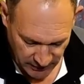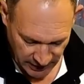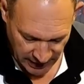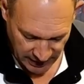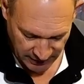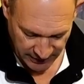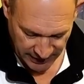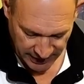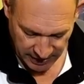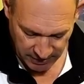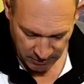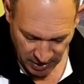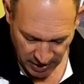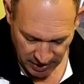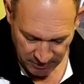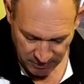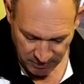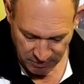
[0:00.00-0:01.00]
And then
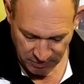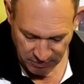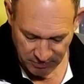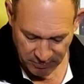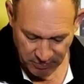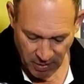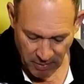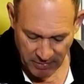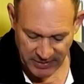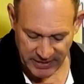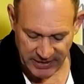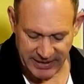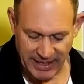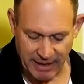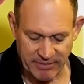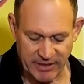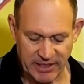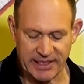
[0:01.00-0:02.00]
by popping this
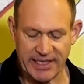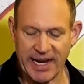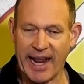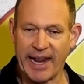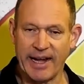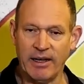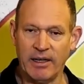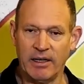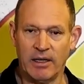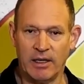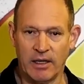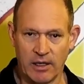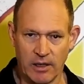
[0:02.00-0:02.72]
up to 10,